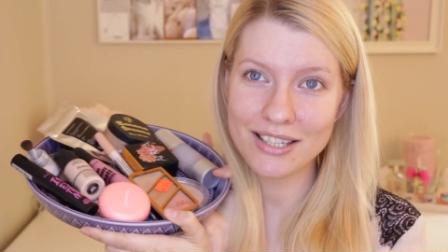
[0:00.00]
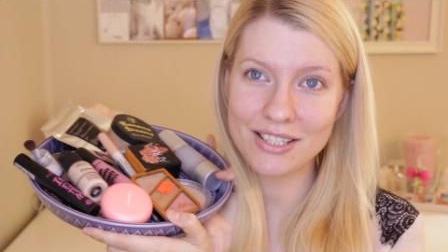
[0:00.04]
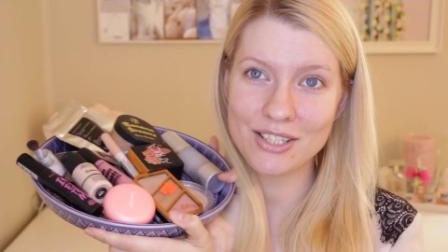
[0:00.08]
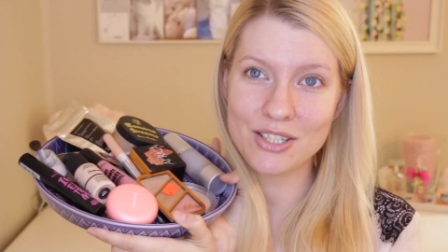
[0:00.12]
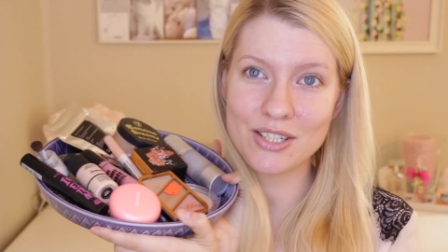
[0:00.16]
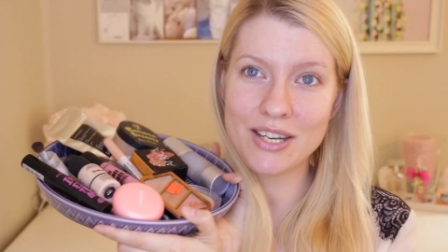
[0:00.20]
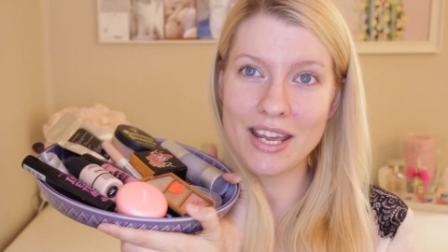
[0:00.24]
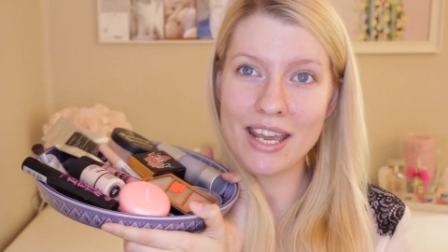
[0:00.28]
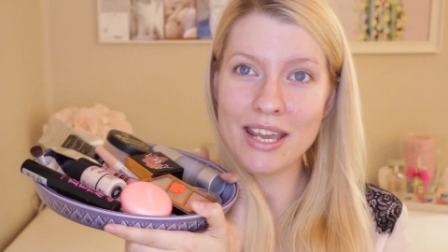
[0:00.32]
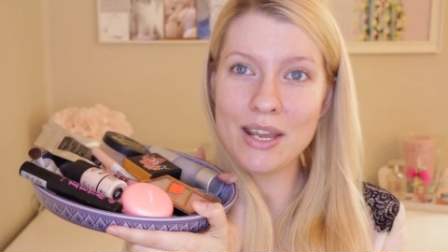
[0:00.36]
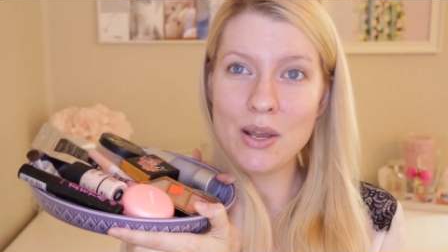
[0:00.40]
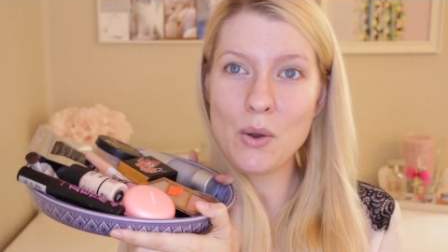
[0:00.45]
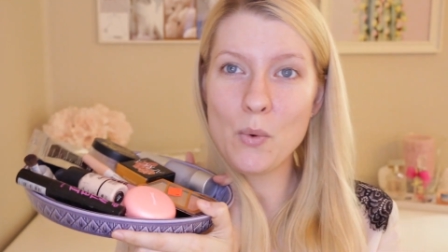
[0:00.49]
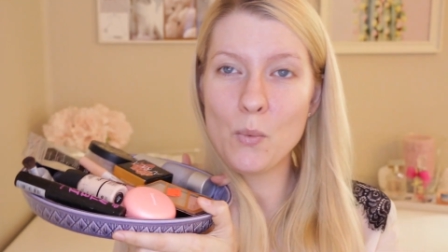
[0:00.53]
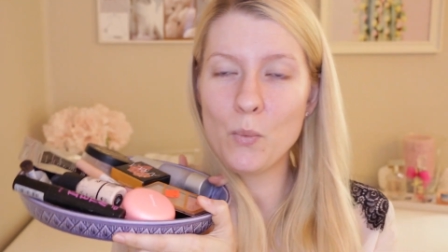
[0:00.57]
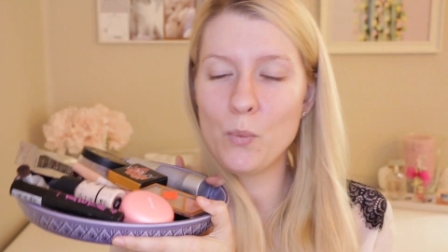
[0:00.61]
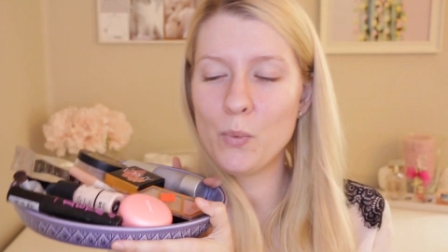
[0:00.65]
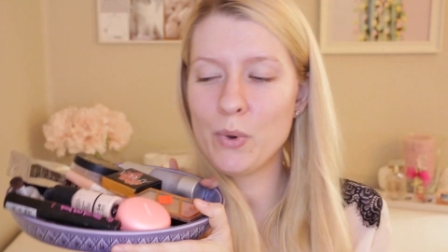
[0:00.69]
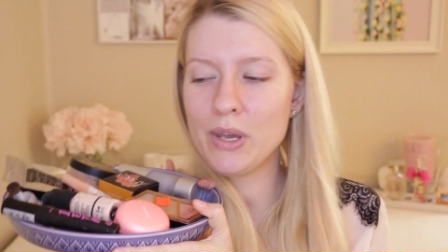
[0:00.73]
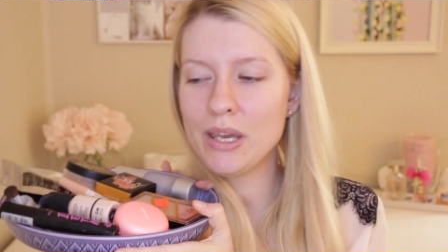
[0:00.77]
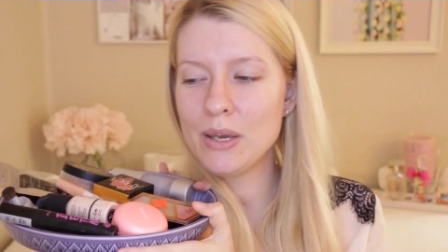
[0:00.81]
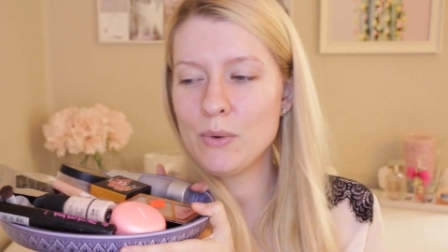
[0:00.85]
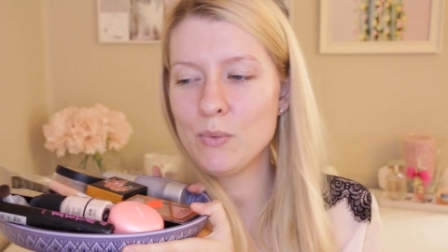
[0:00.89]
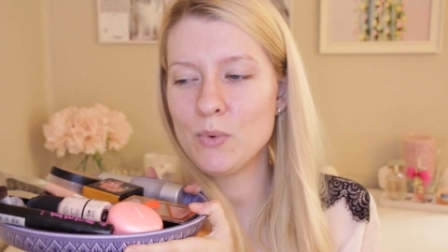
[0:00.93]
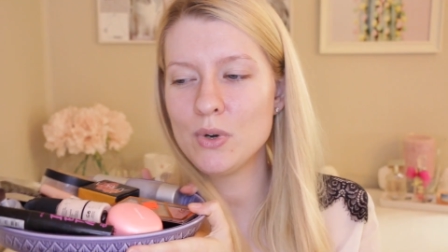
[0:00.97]
that today
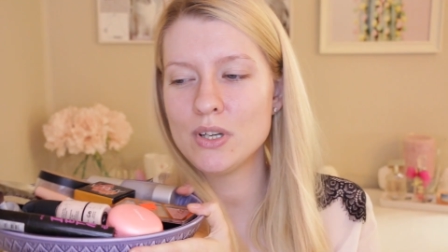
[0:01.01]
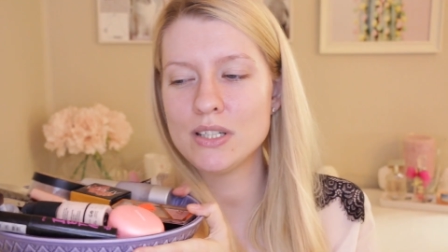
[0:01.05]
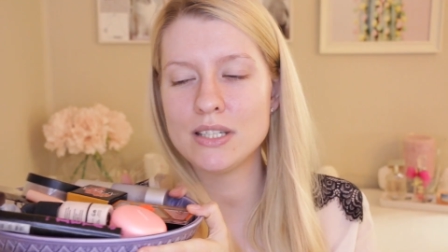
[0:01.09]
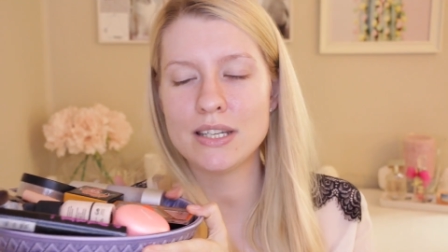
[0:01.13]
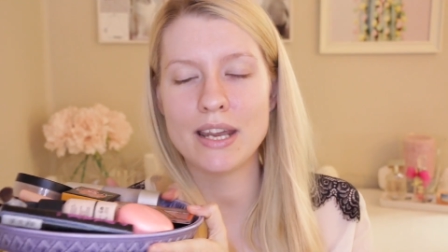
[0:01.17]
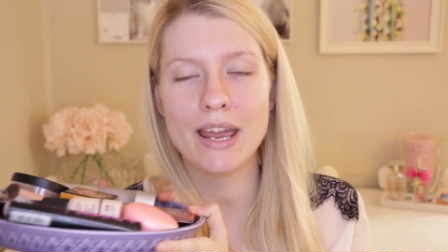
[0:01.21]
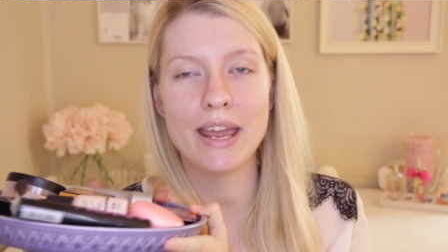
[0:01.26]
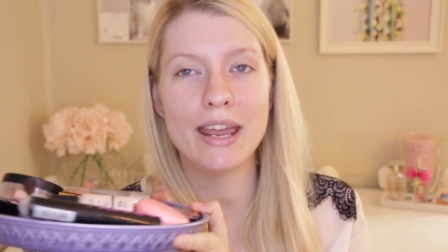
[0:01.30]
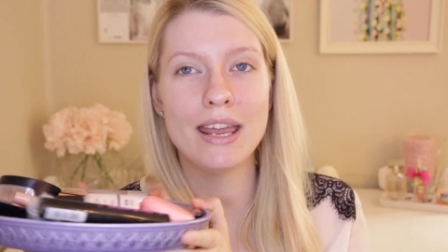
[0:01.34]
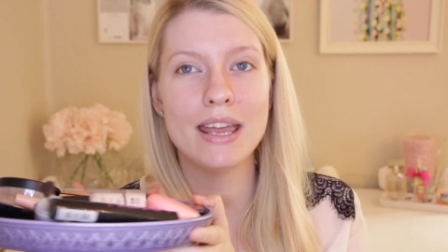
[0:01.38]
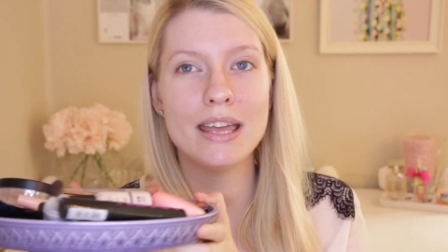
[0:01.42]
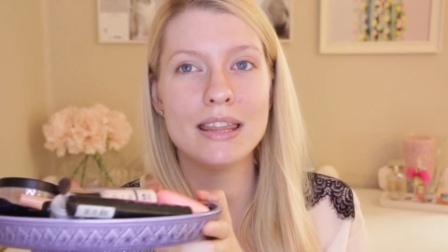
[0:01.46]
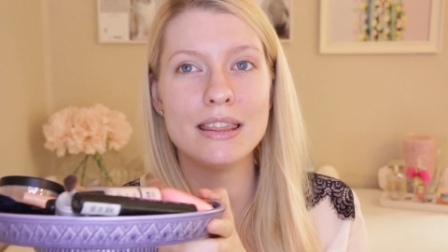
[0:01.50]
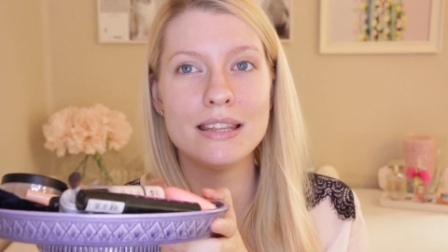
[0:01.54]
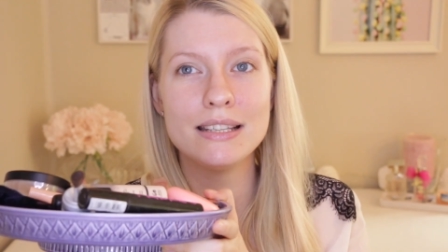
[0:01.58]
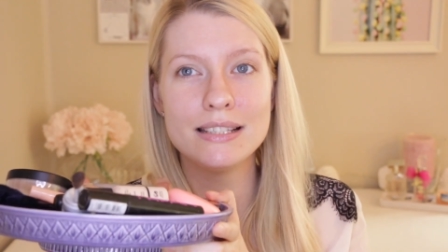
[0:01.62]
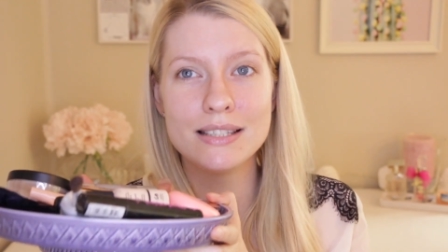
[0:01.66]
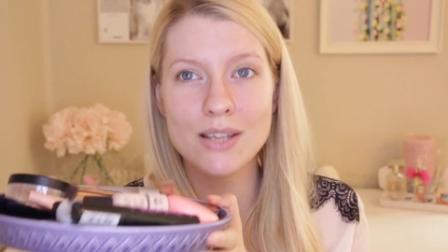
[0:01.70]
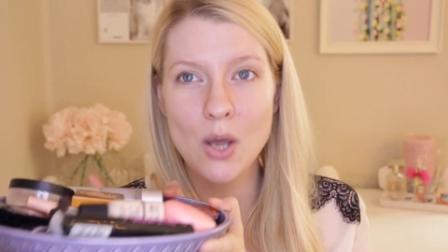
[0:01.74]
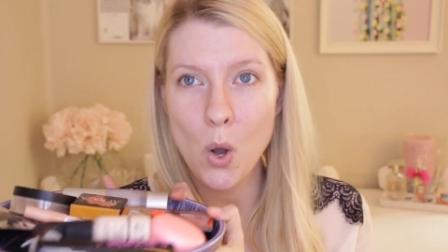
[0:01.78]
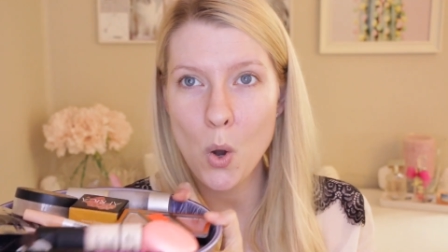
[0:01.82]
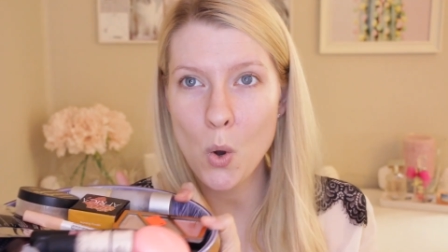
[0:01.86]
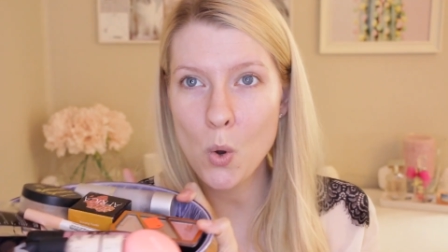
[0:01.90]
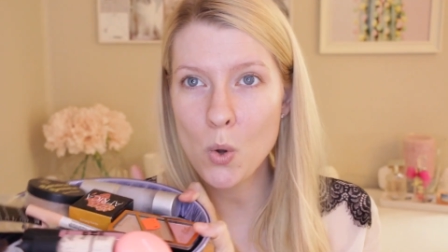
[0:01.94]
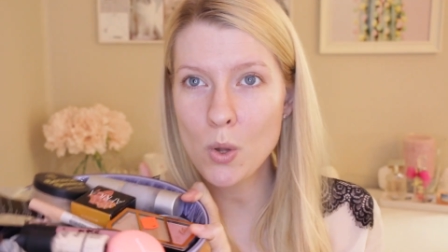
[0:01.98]
we would take this
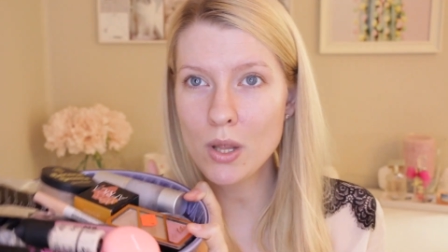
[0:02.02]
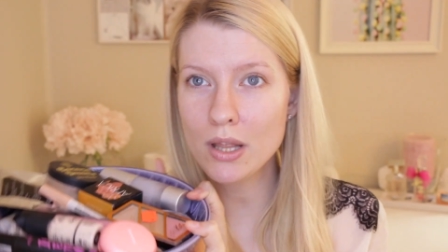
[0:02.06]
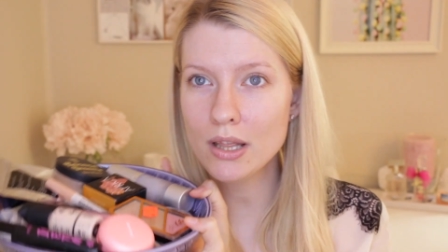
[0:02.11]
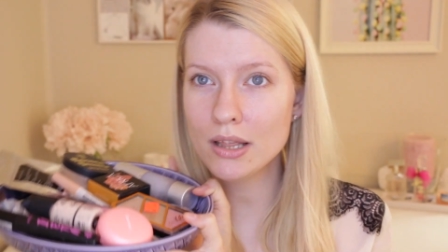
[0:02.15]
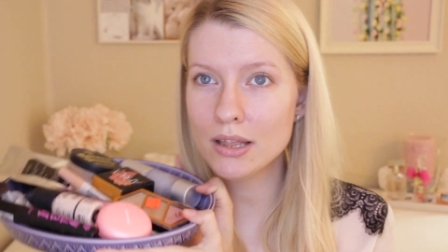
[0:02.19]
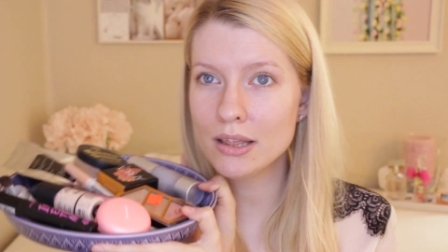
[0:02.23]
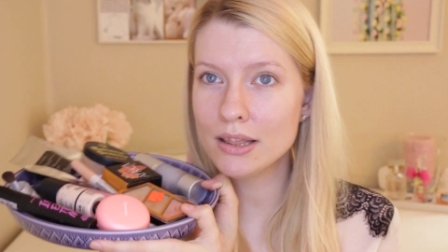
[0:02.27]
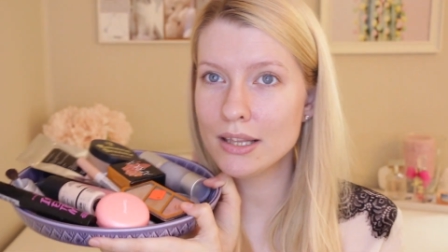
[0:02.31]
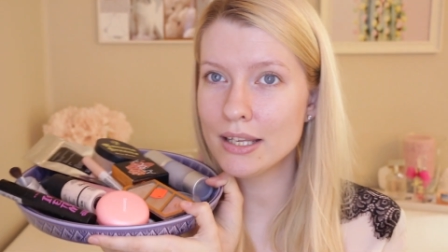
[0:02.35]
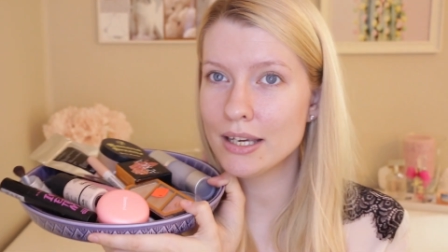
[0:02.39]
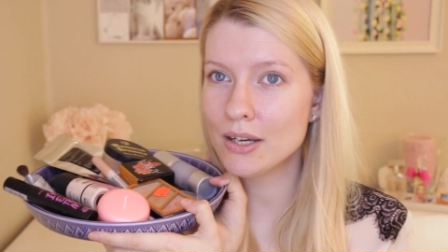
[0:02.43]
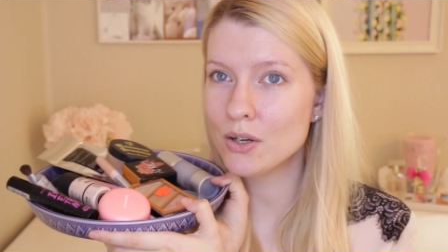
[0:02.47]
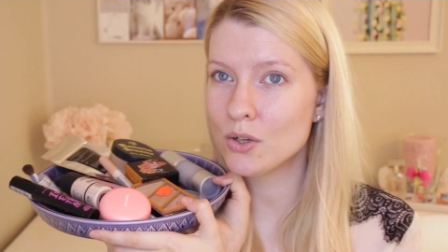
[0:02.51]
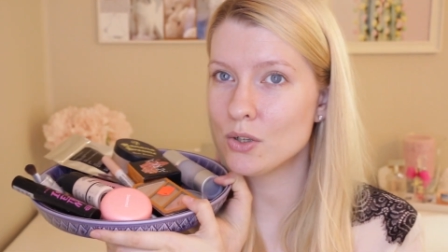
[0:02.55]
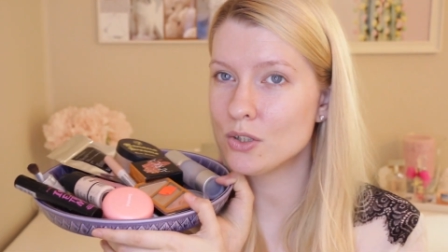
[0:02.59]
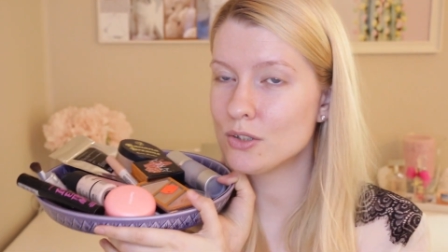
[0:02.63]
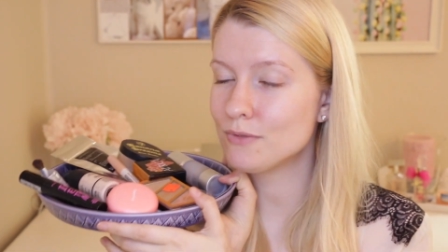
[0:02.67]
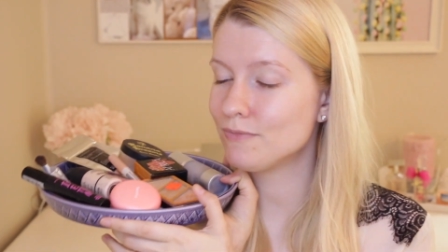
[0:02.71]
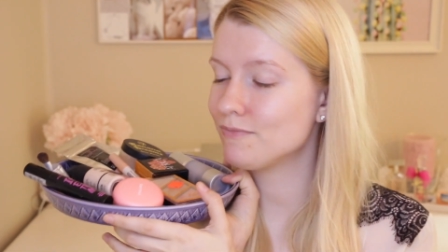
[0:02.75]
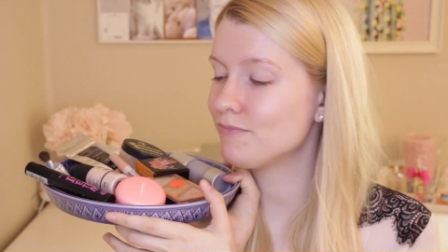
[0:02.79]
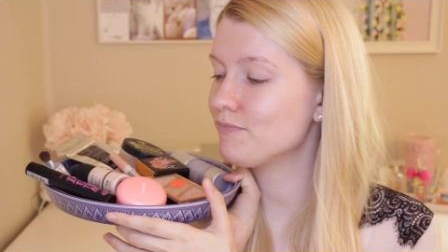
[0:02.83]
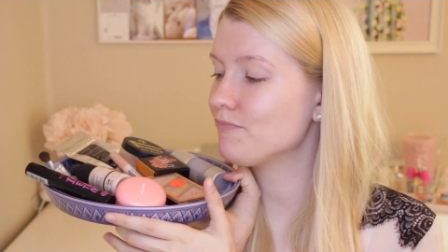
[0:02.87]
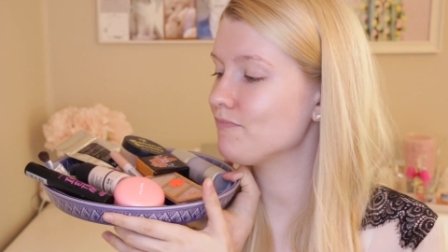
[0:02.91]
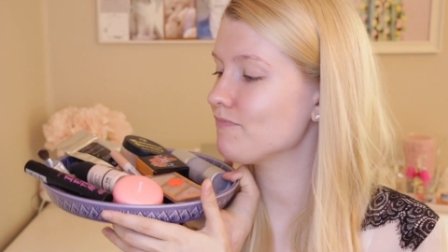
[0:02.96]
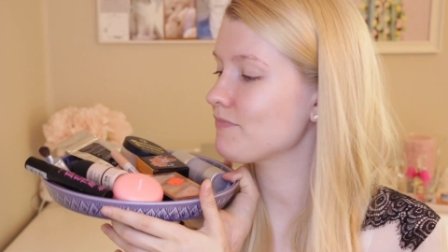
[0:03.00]
whole
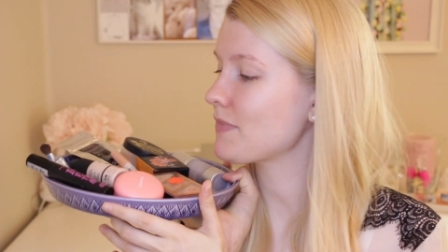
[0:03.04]
little